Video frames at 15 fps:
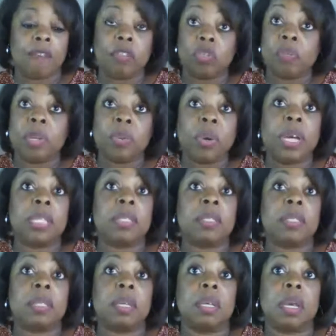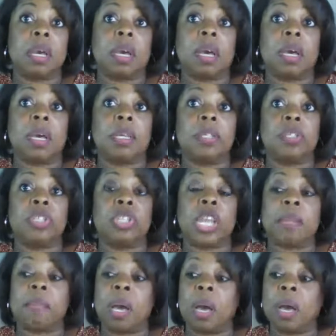Fool me once,
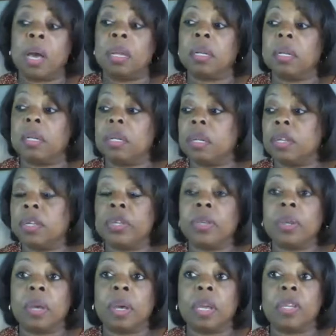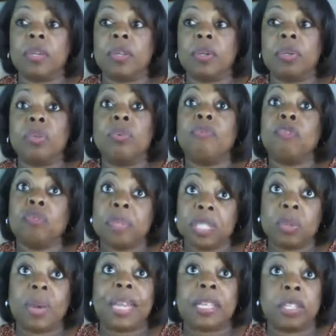shame on you. Fool
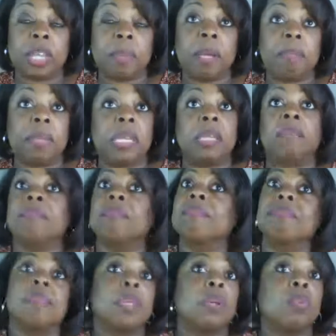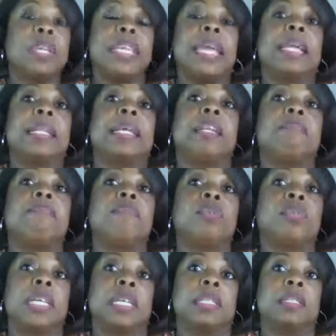me twice, shame on me. We can't let him
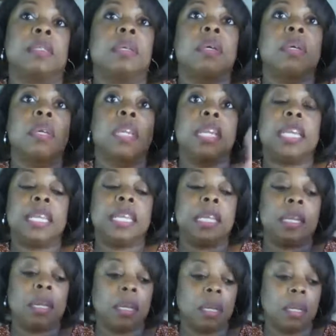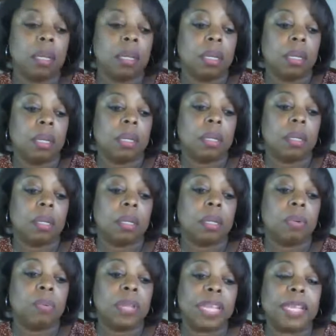fool us. We
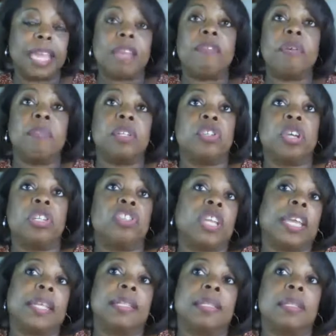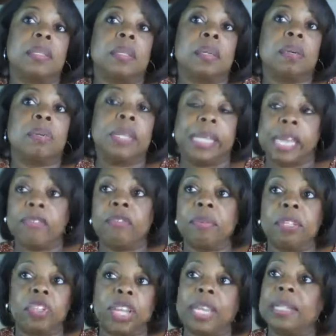gave him a chance. We gave
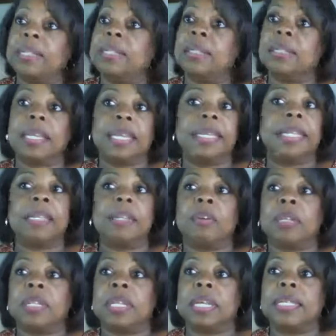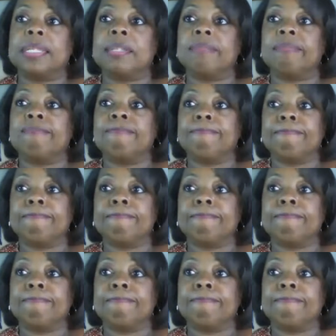him a chance. He didn't learn the lesson.